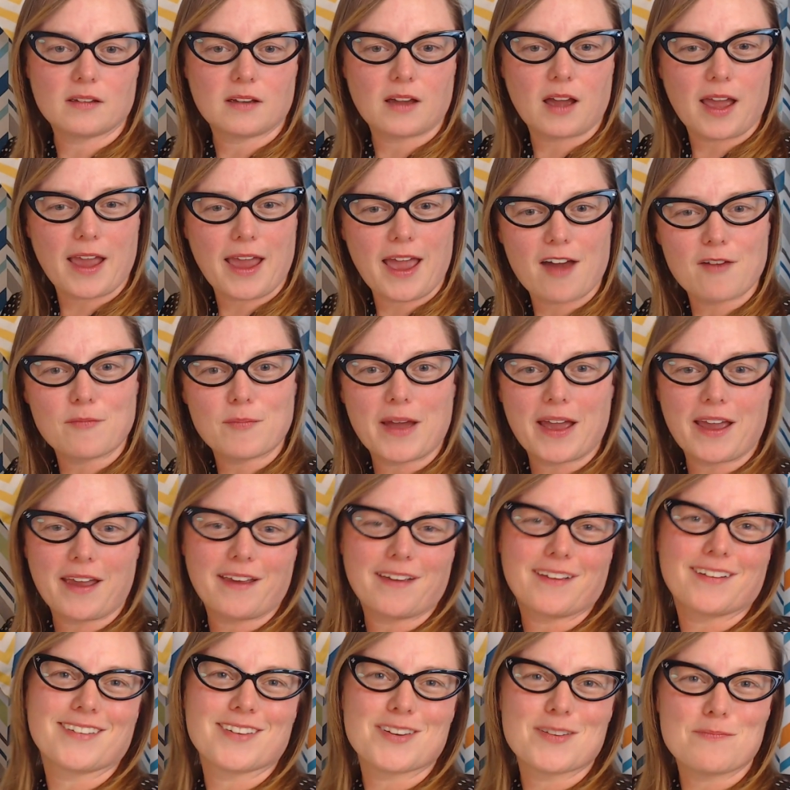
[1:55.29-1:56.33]
I have
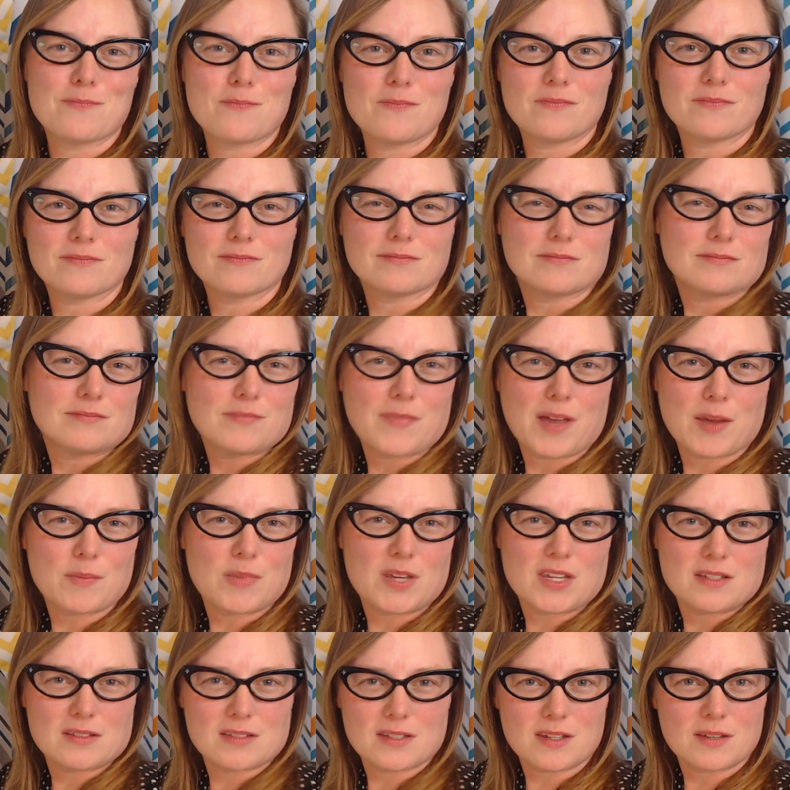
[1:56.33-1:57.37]
my, my
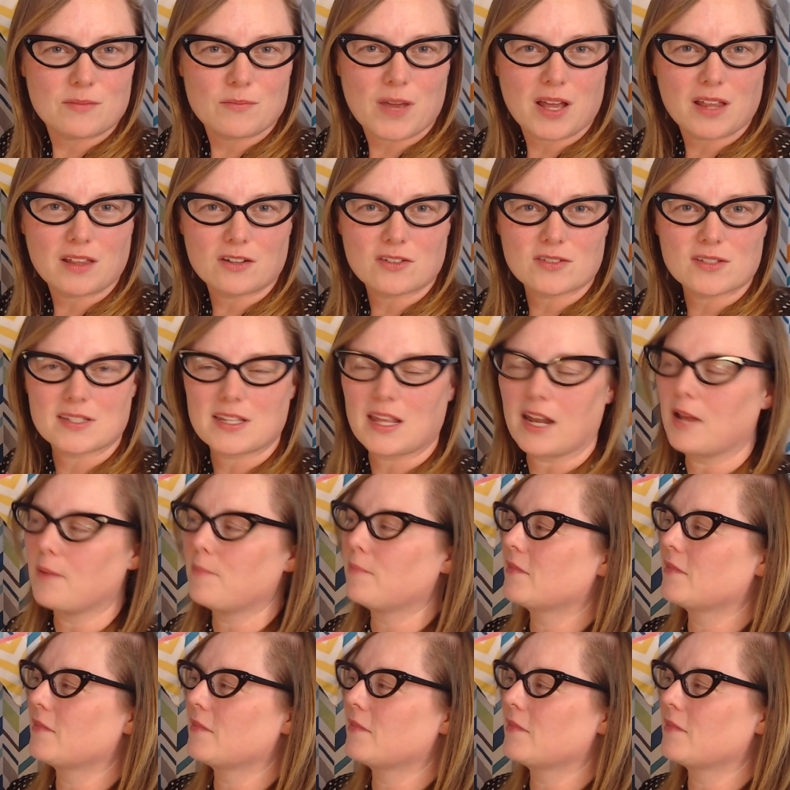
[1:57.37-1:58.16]
PC, my little setup.